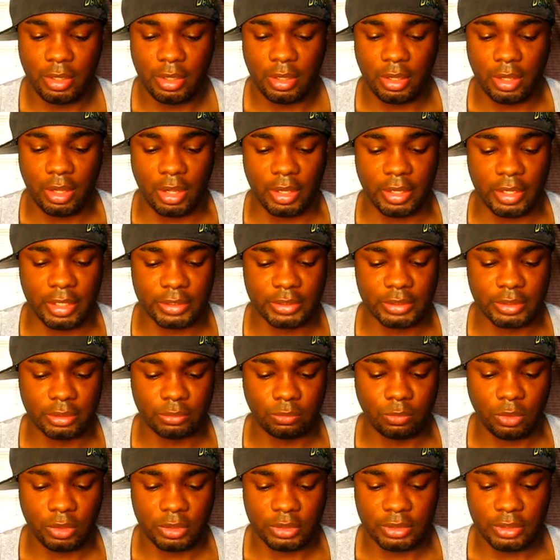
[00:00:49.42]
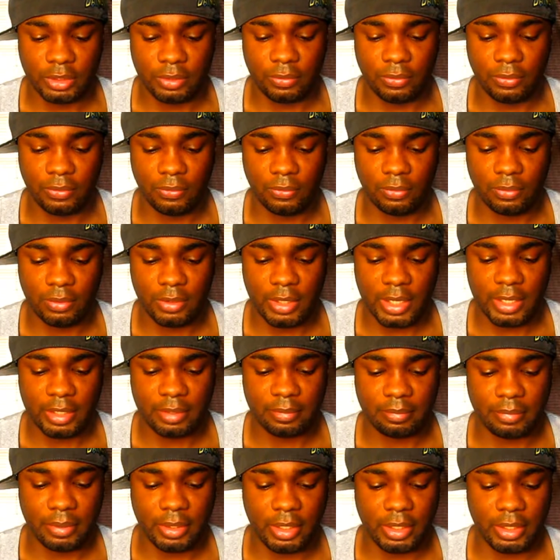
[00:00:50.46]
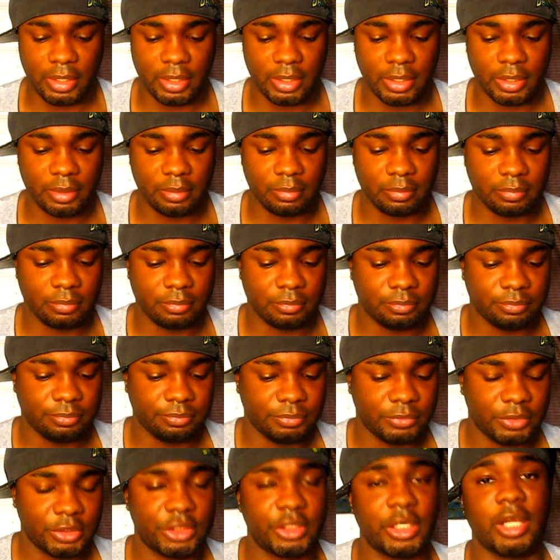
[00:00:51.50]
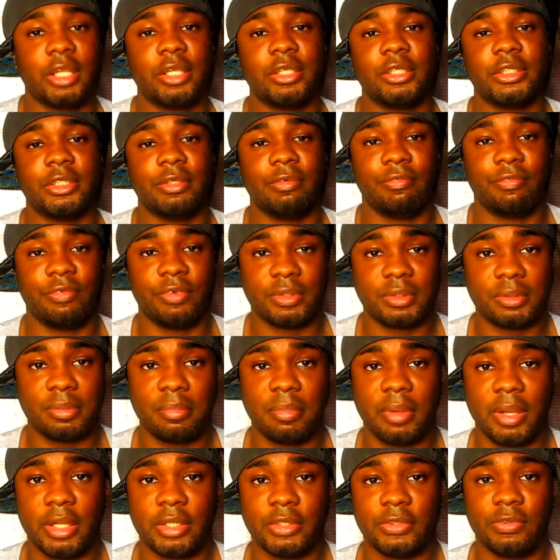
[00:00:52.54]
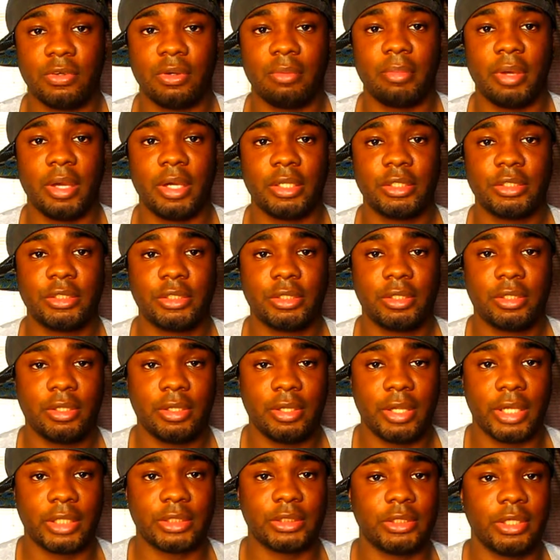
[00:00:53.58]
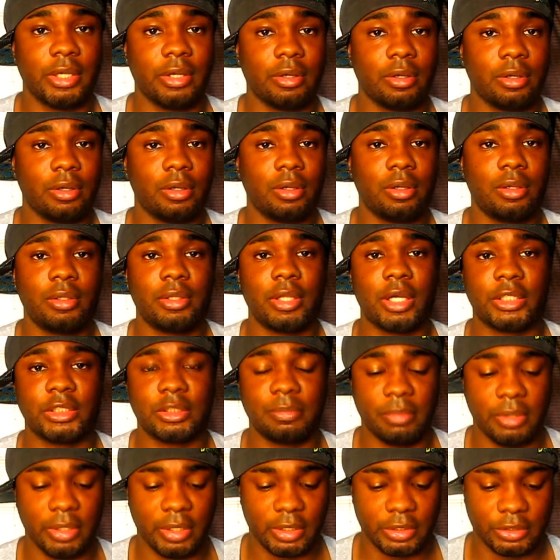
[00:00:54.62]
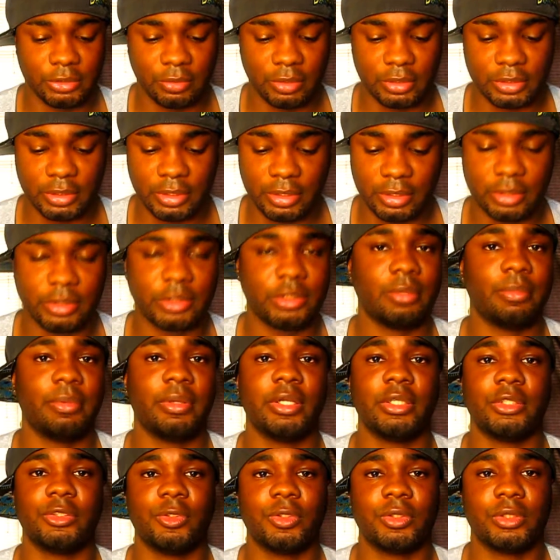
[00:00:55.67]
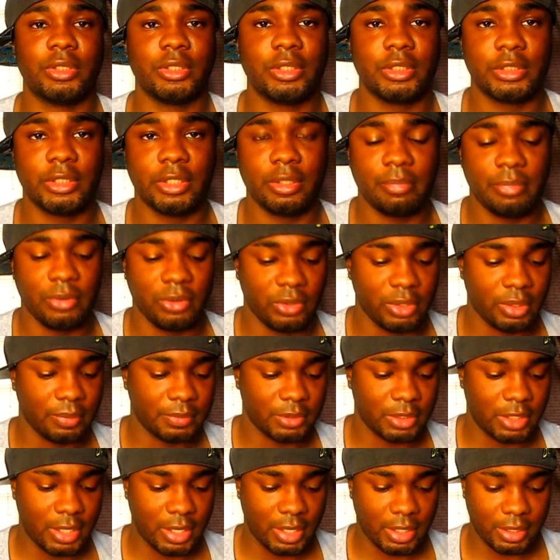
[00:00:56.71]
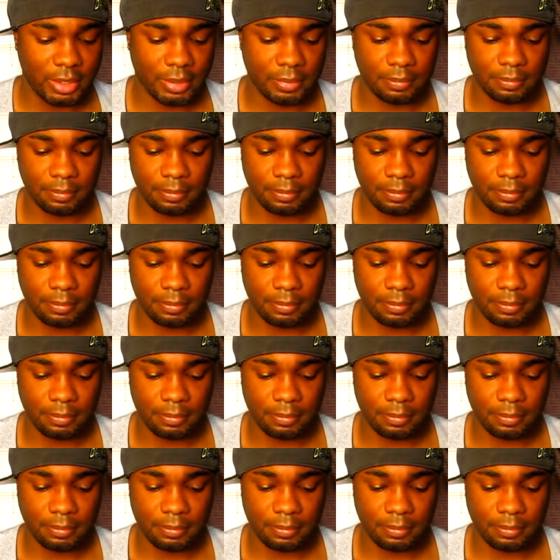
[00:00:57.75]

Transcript: I guess he wants to do that by challenging Vince McMahon to a match next year. That should be interesting. It should be interesting to see the build up to that.